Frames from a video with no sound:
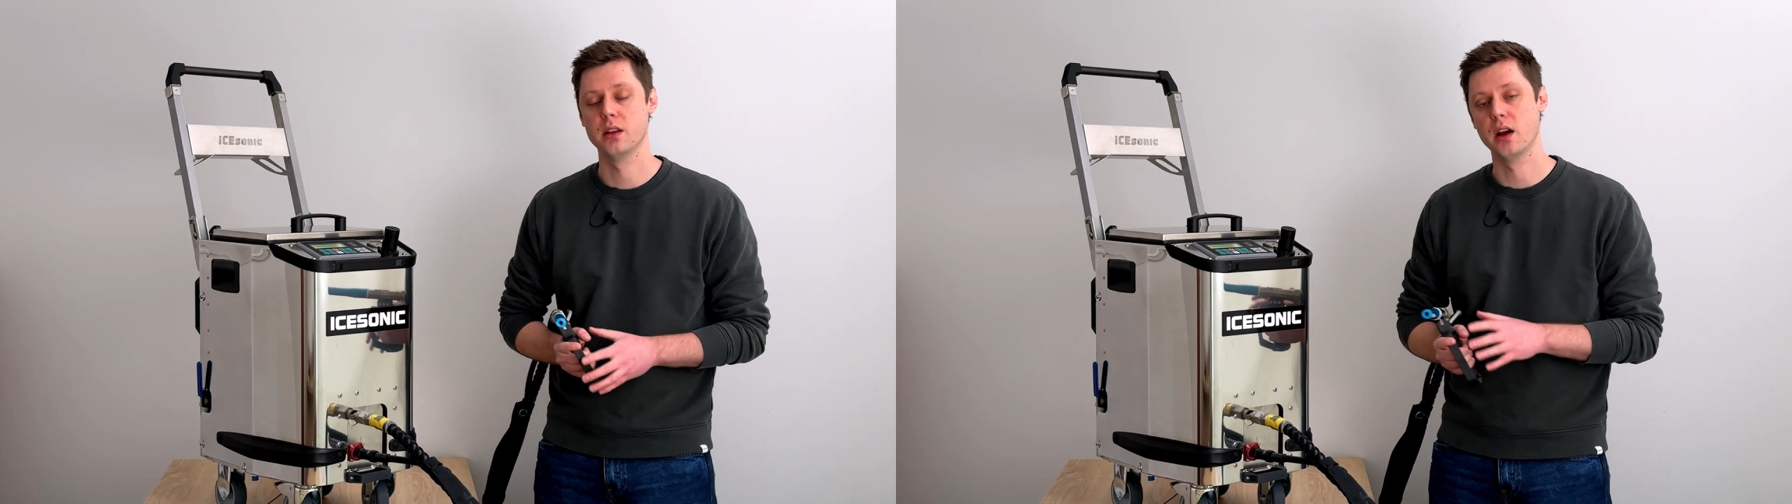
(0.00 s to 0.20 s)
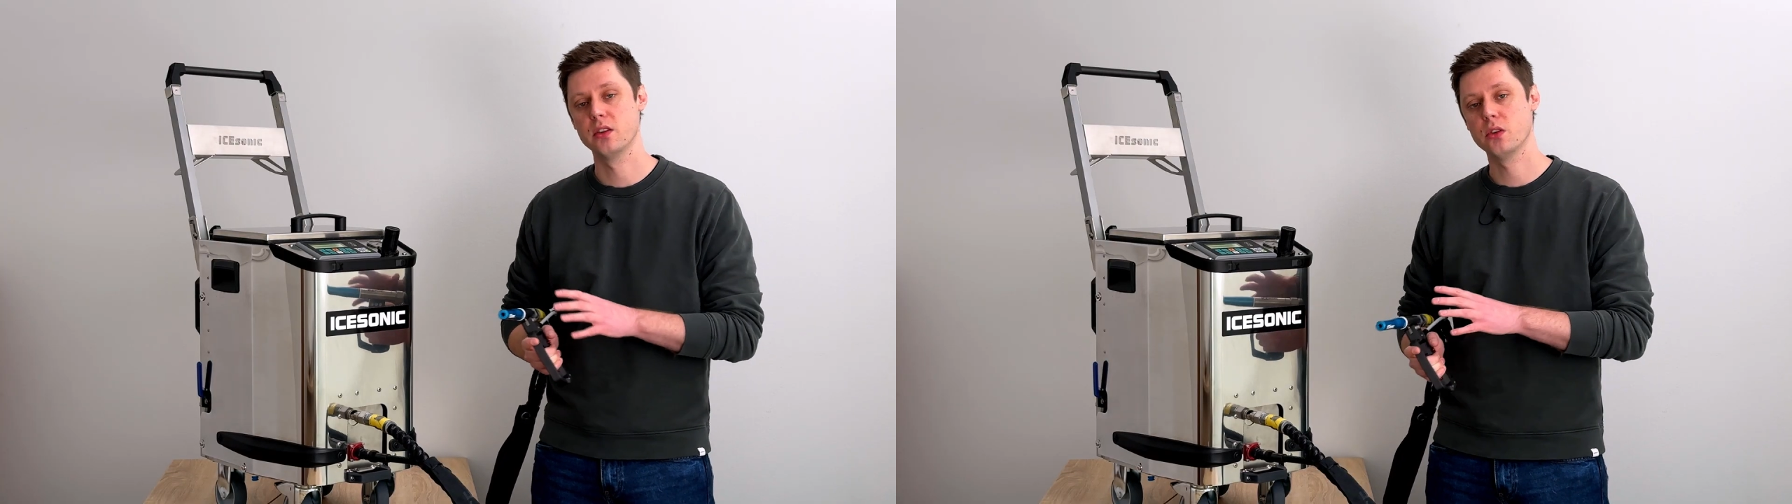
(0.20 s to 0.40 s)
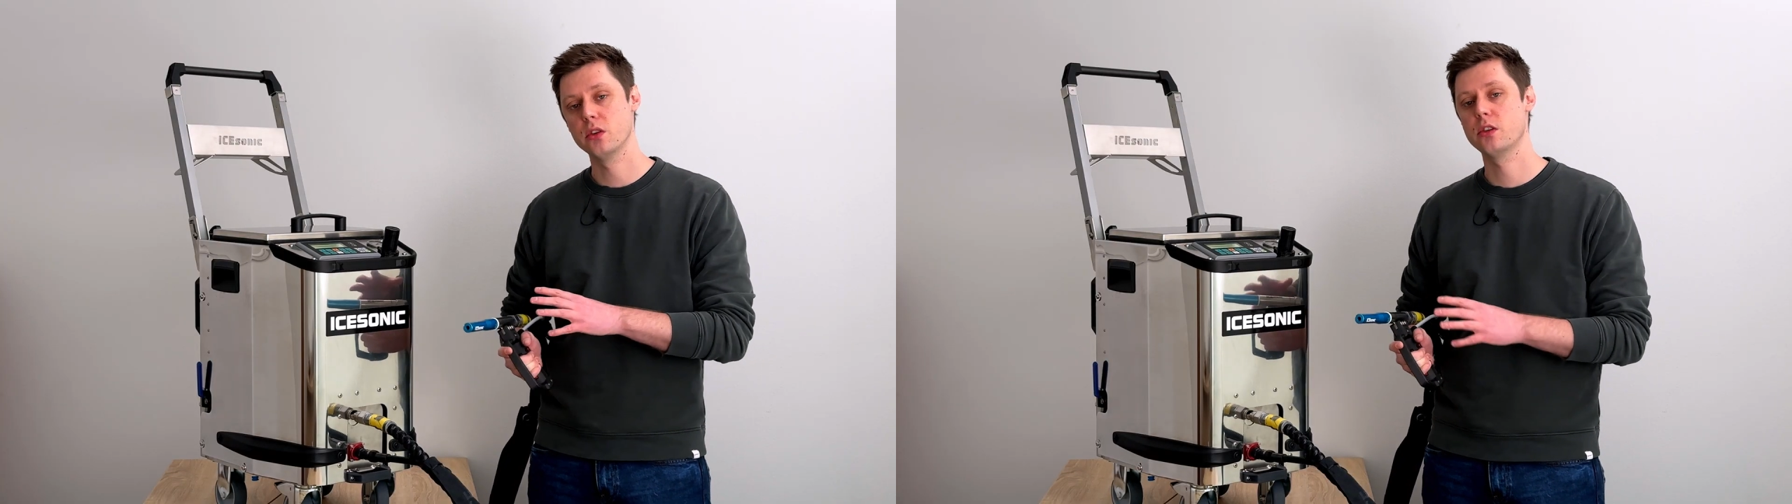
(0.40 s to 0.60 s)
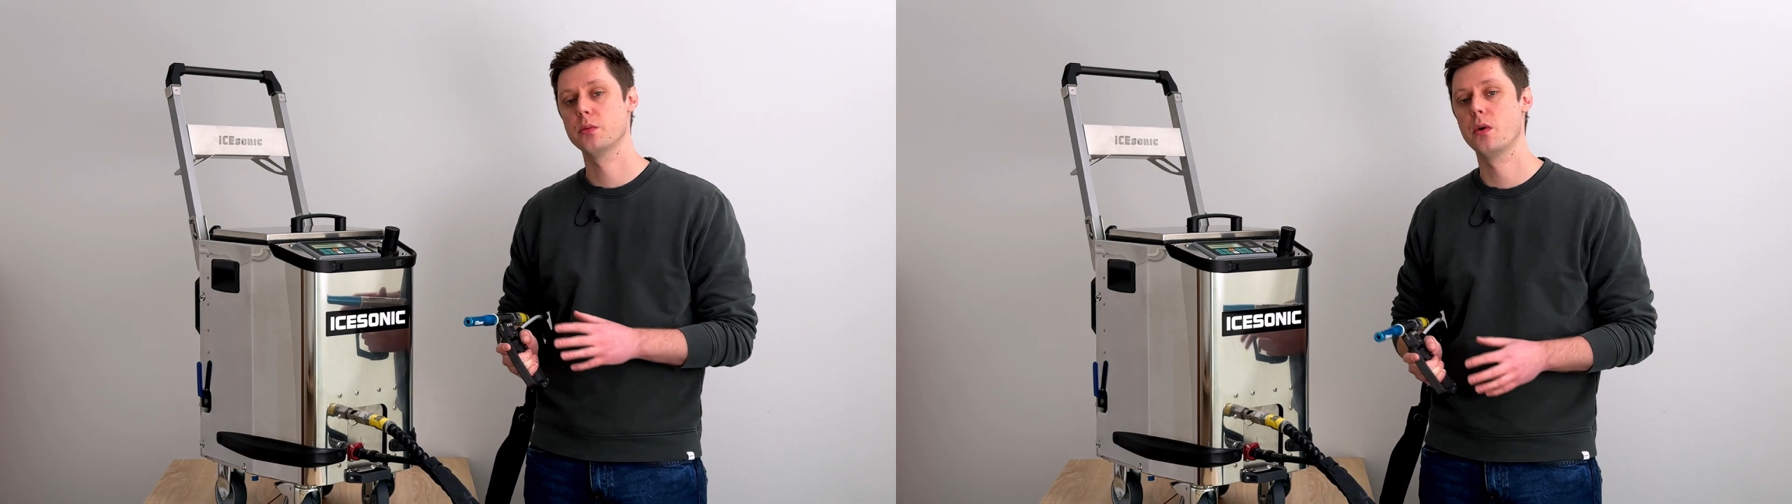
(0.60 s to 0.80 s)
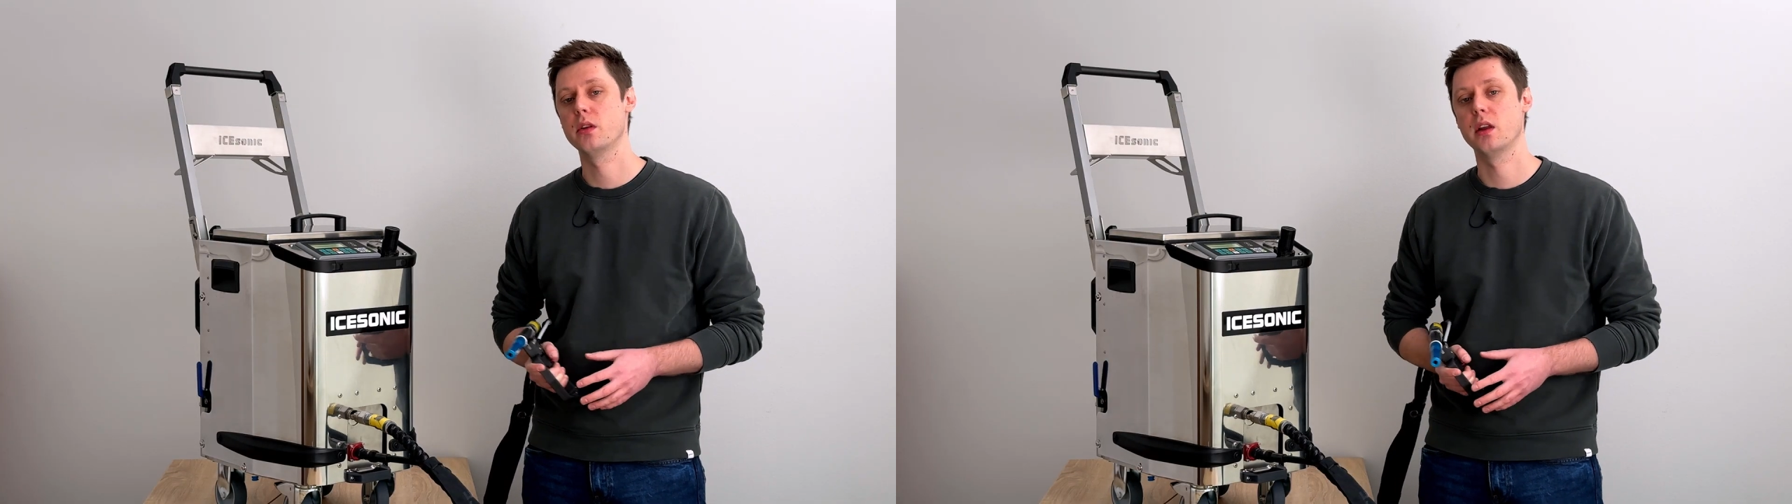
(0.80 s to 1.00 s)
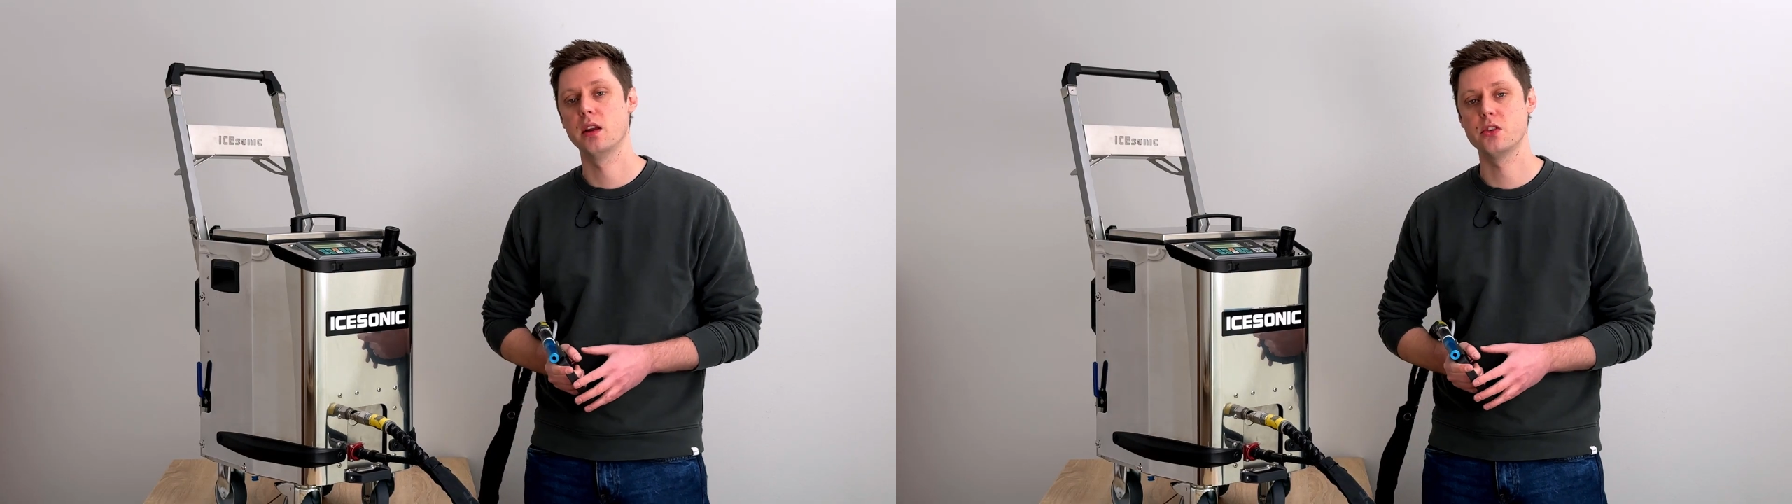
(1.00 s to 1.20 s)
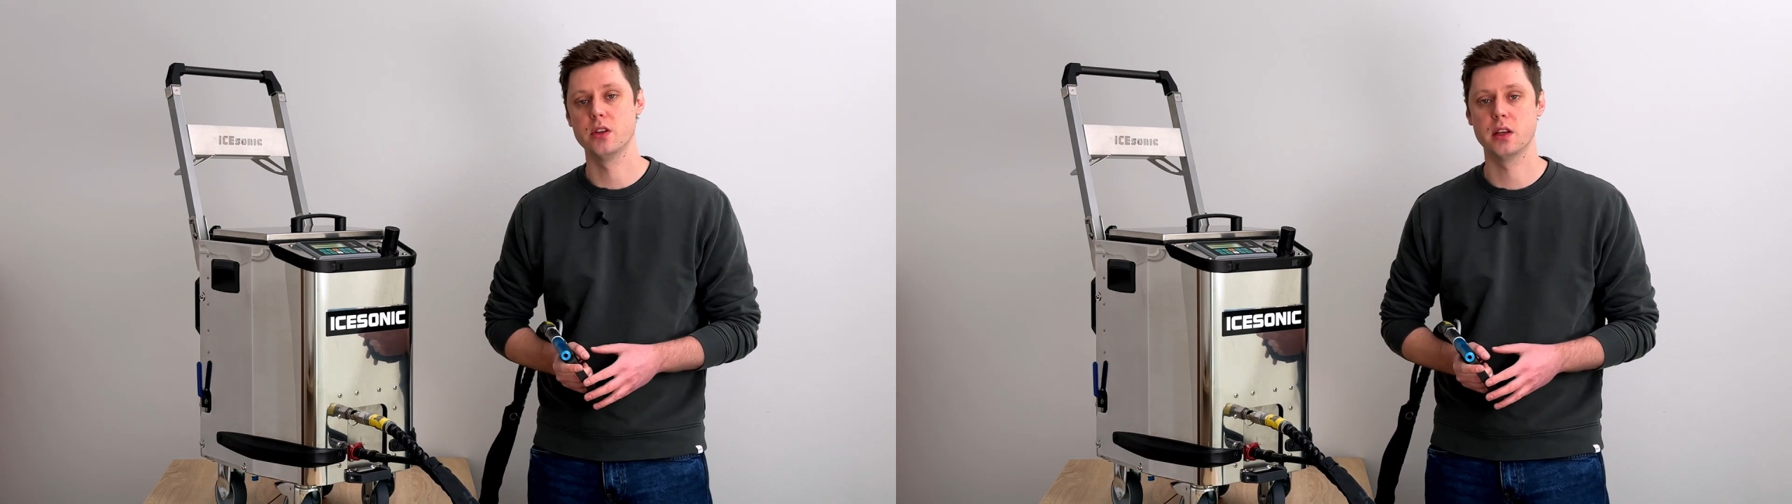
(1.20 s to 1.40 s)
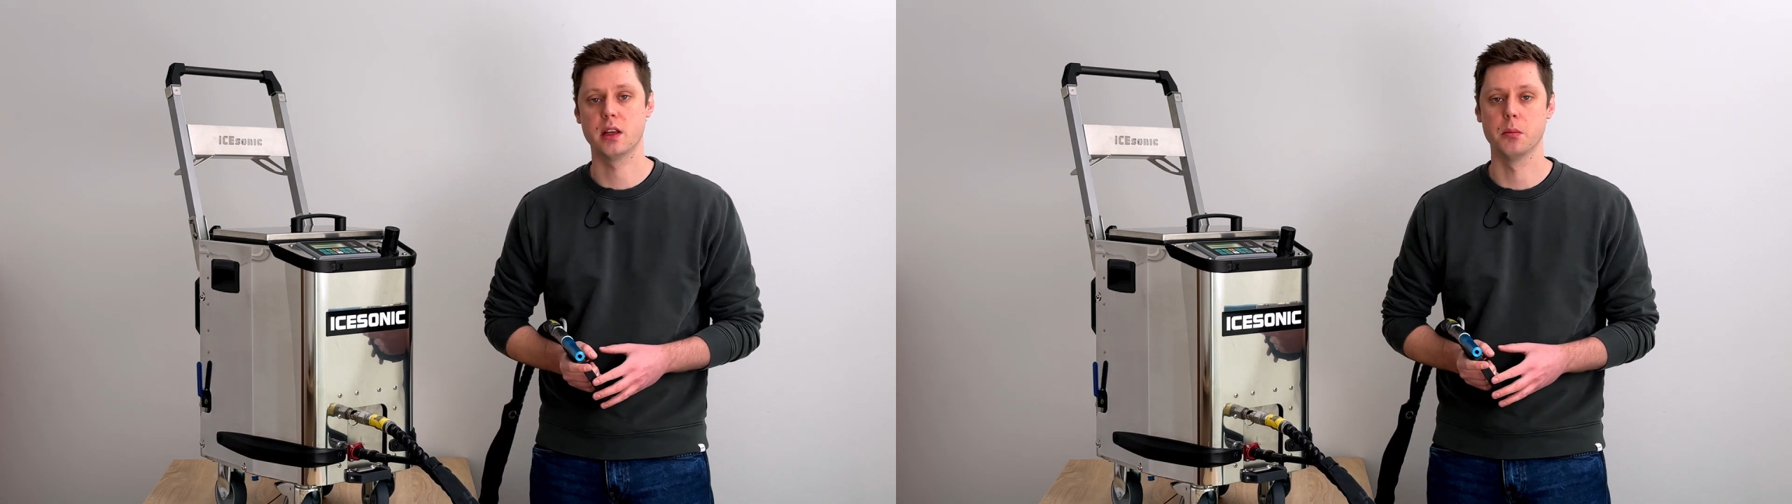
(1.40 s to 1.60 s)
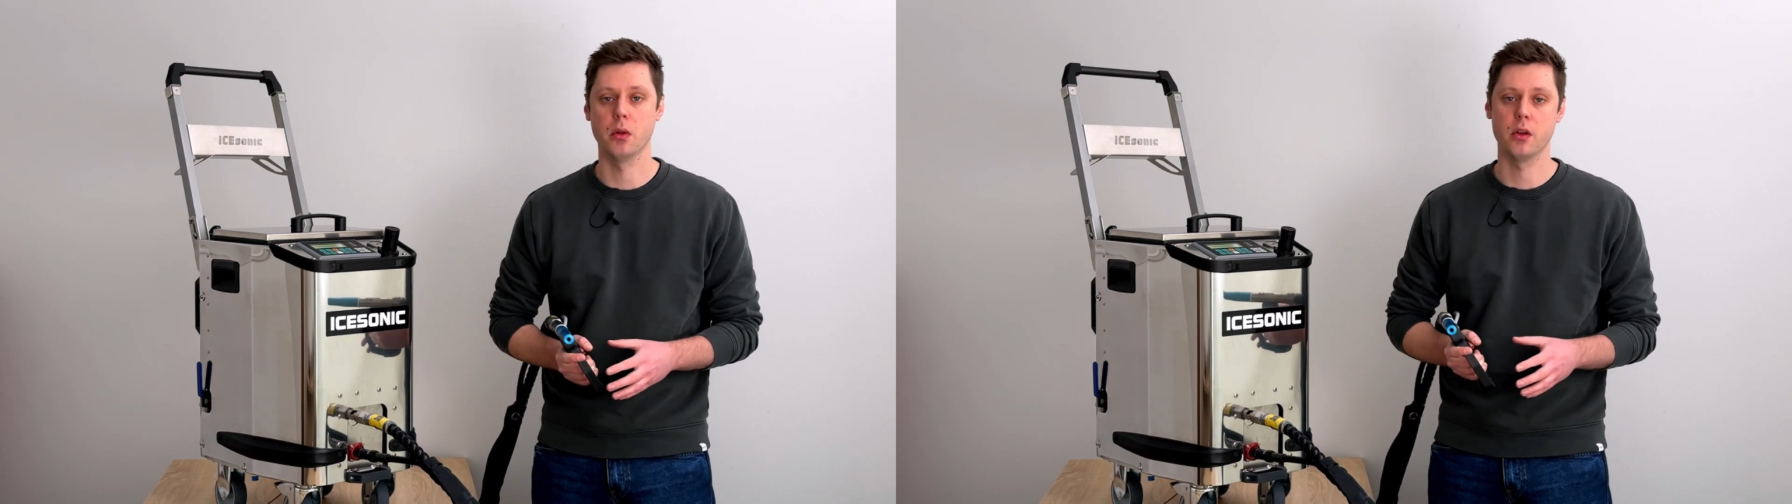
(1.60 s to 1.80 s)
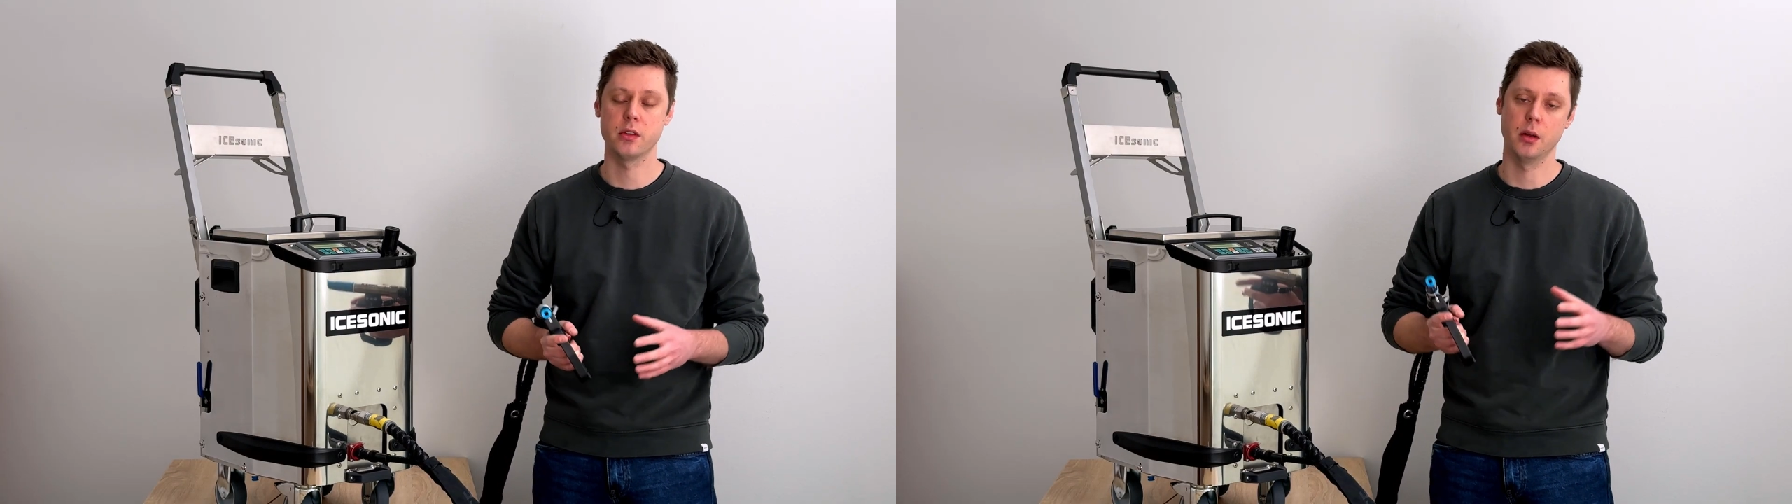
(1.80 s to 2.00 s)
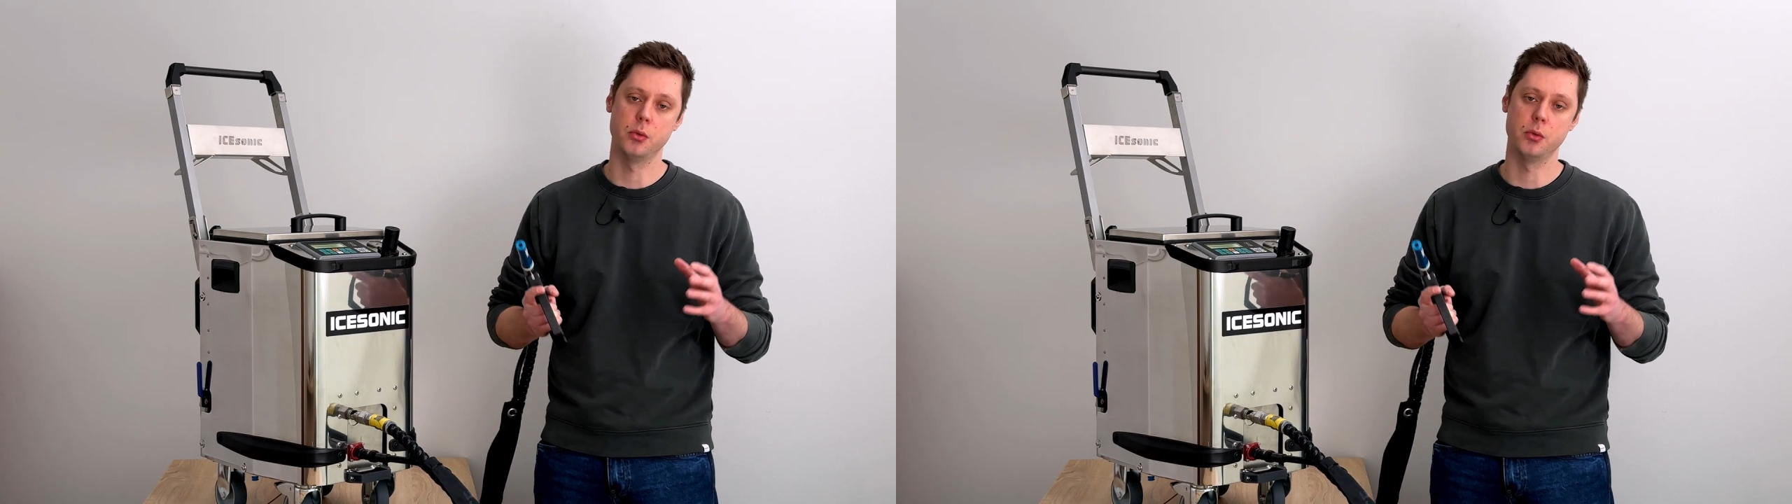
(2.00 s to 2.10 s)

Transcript: the ICEsonic Smart HD can blast